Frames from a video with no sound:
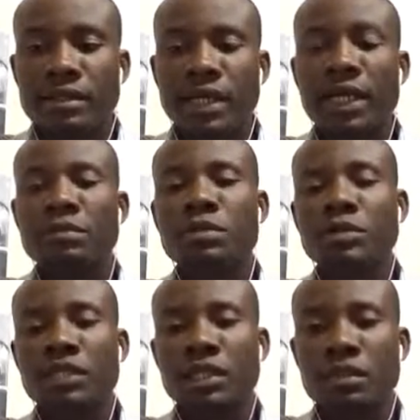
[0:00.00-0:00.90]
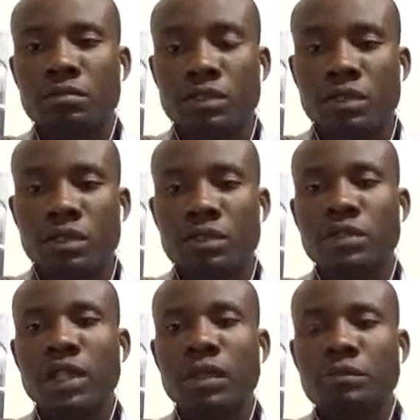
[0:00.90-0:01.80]
types of analog
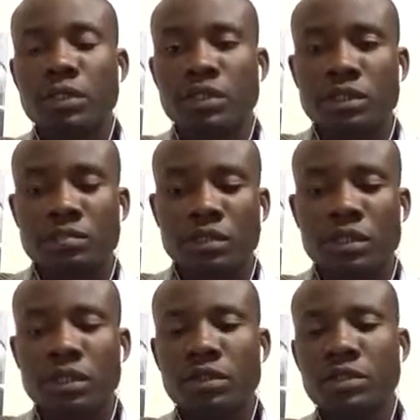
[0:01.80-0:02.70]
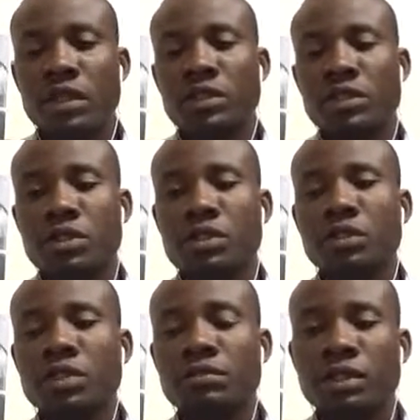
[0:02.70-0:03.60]
modulation. Amplitude modulation, as you
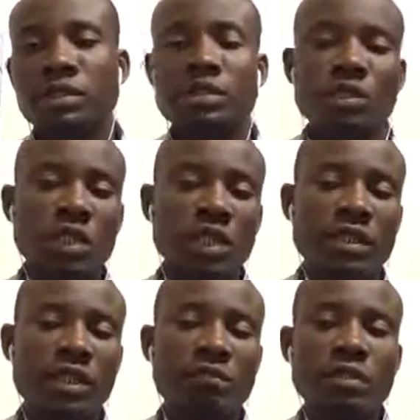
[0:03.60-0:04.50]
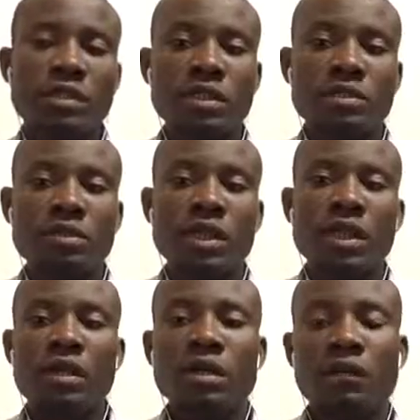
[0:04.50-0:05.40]
know, it means to change the amplitude
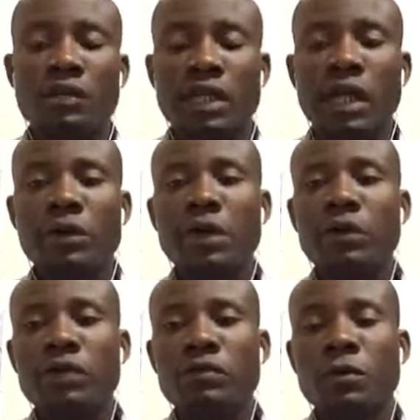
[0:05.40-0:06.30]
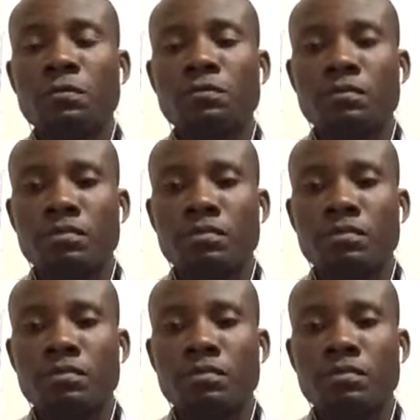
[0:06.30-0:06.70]
of the carrier waveform.